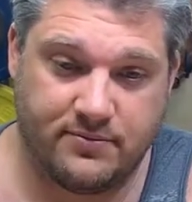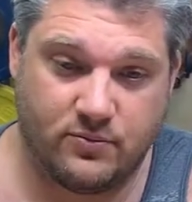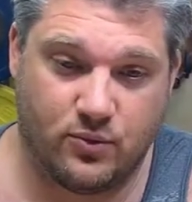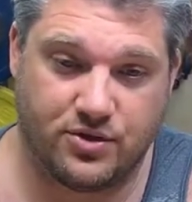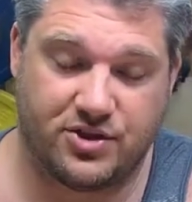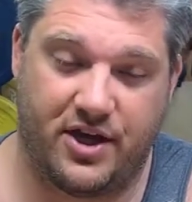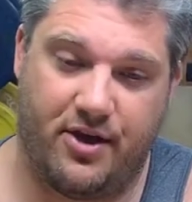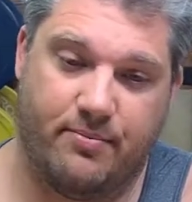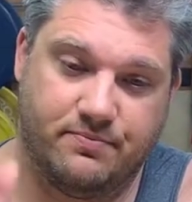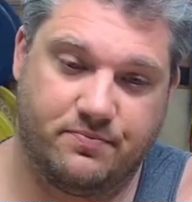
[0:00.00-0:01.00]
we'll
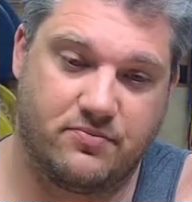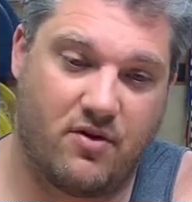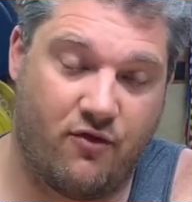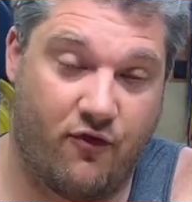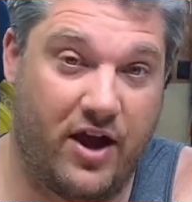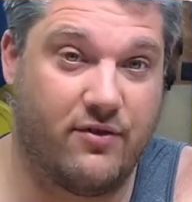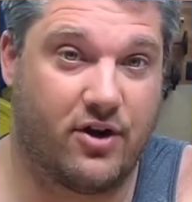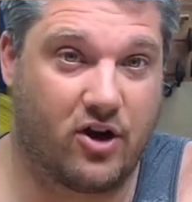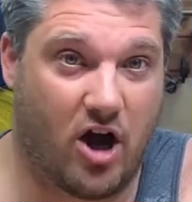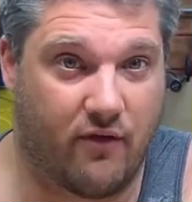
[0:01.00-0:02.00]
say,
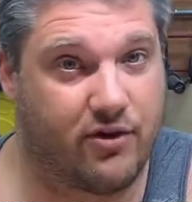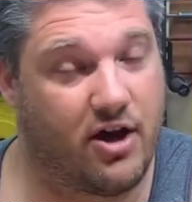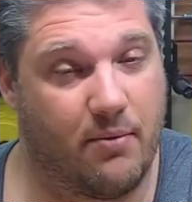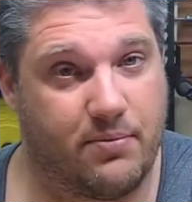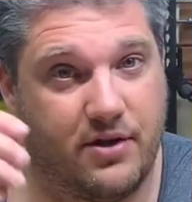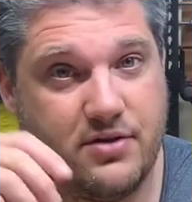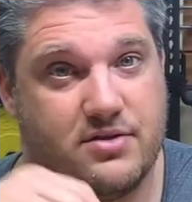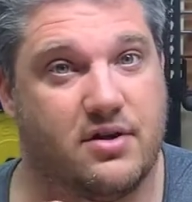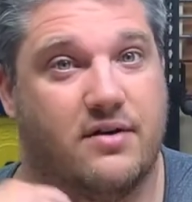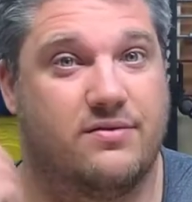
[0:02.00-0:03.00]
favorite coffee companies
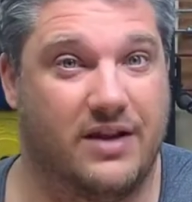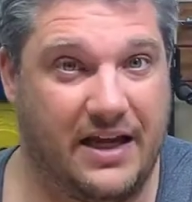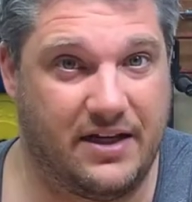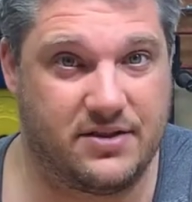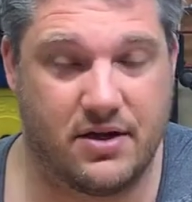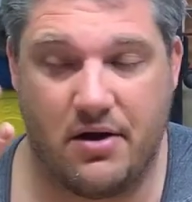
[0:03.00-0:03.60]
of late,